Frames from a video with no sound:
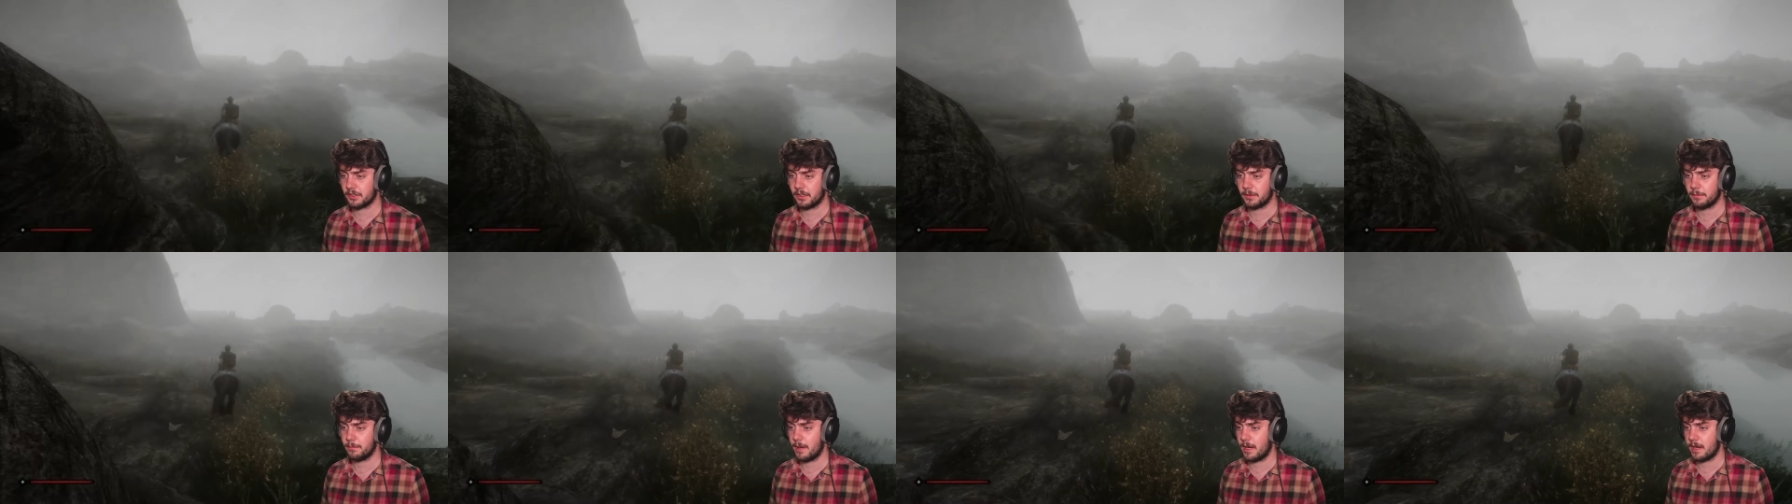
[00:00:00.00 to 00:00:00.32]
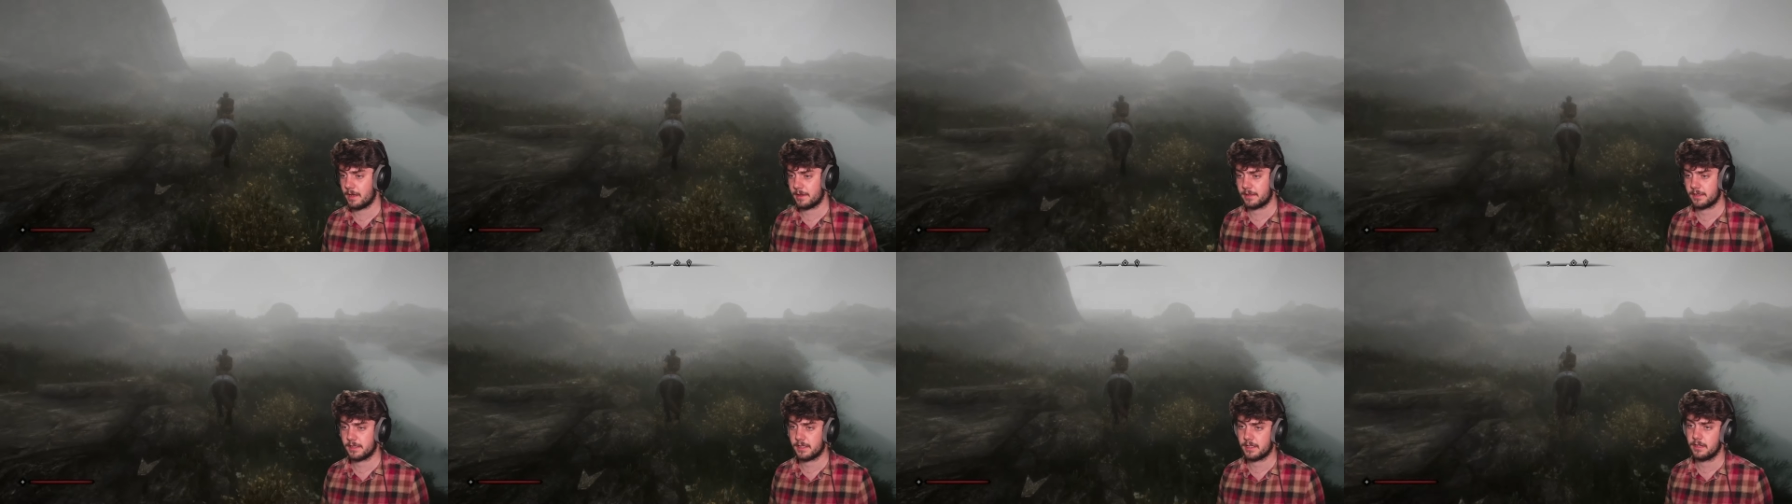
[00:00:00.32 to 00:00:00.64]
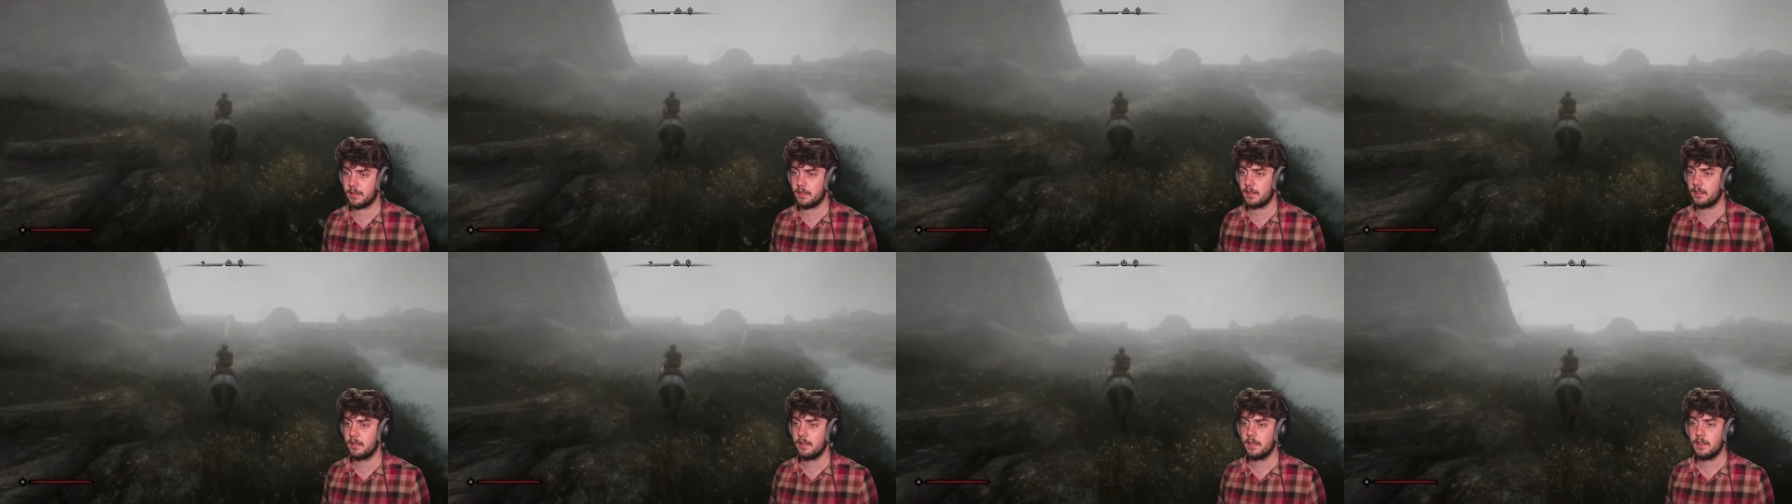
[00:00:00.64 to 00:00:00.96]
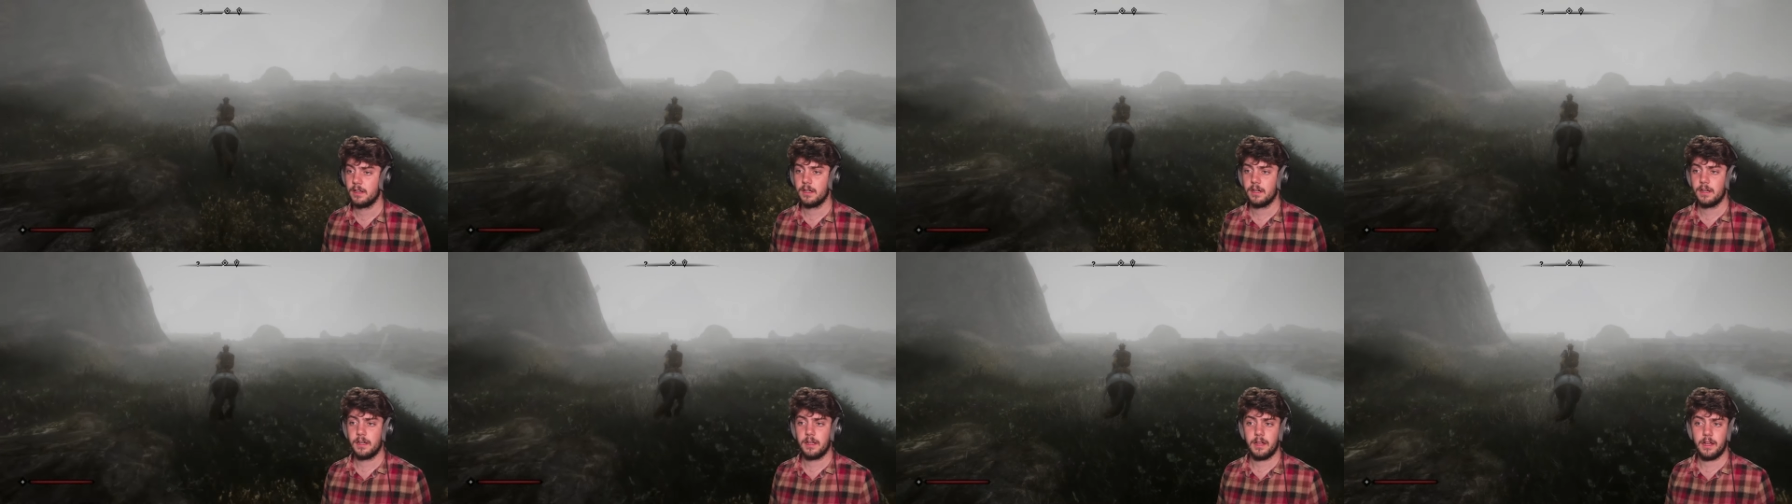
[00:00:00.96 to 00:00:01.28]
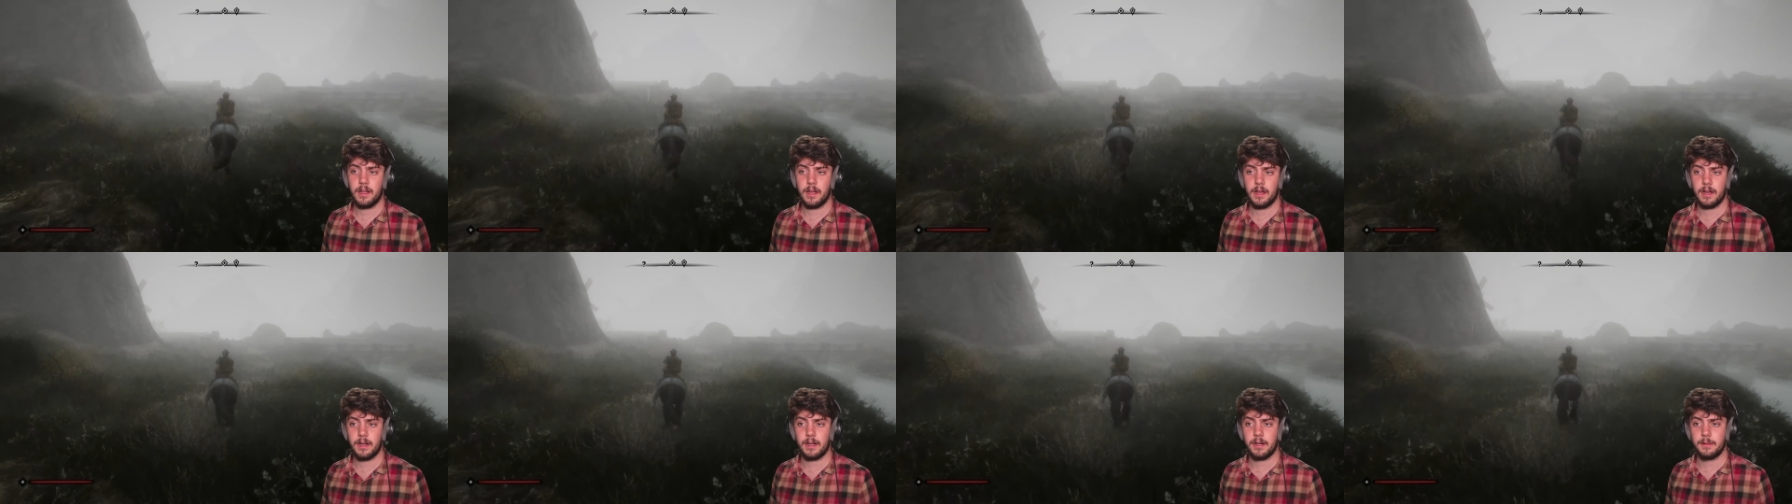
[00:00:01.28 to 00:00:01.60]
on meth, so
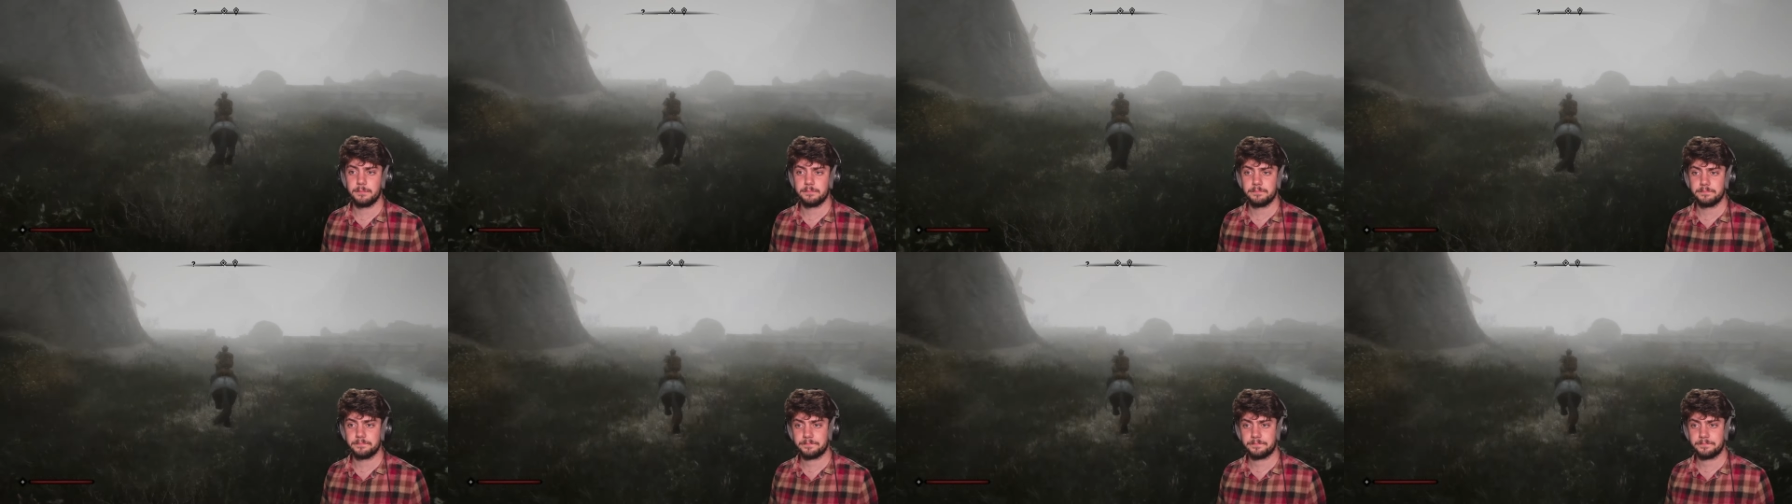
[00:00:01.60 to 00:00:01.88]
um,